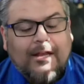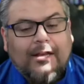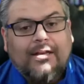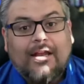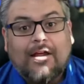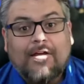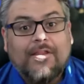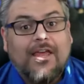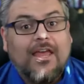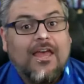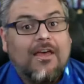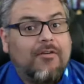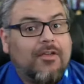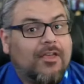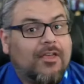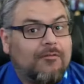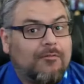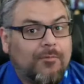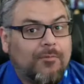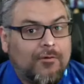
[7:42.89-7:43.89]
Now they haven't
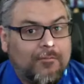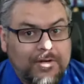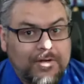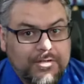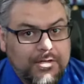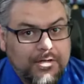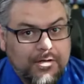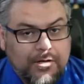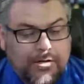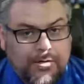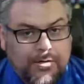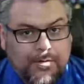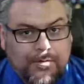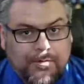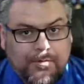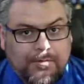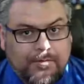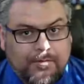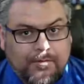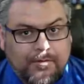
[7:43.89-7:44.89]
given permission
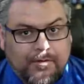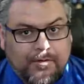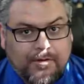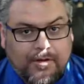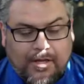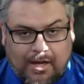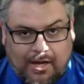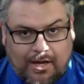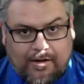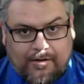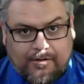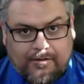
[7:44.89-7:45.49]
you yet.